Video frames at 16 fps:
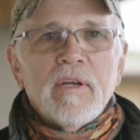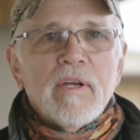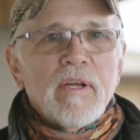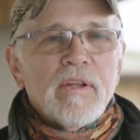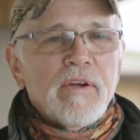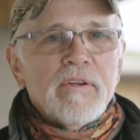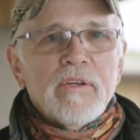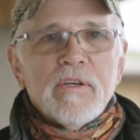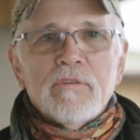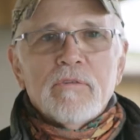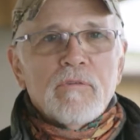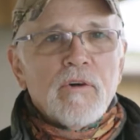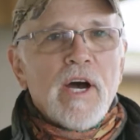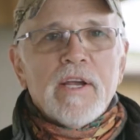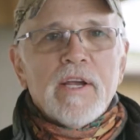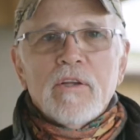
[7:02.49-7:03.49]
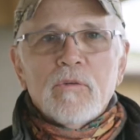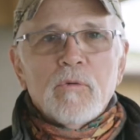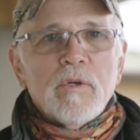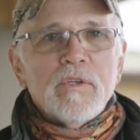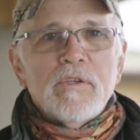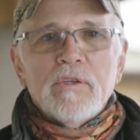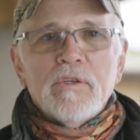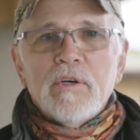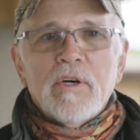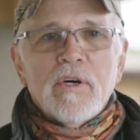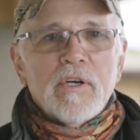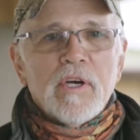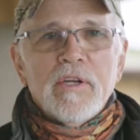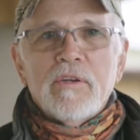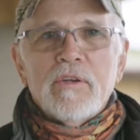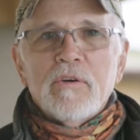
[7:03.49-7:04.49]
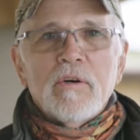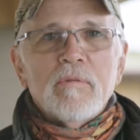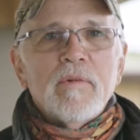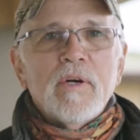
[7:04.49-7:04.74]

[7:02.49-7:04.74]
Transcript: They're just rockets once you hook into them,